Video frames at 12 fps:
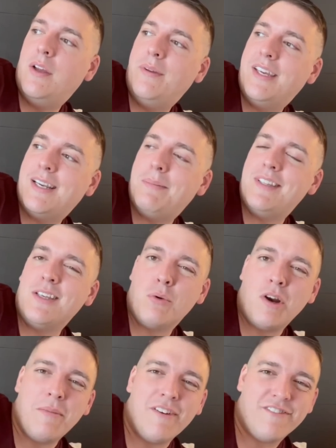You gotta beat the
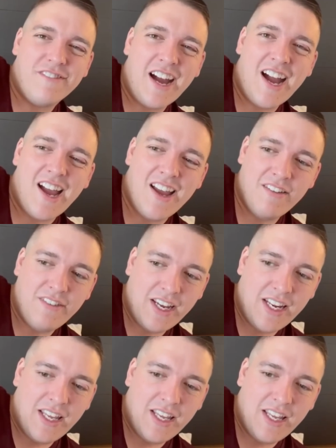aquarium at 5. I gotta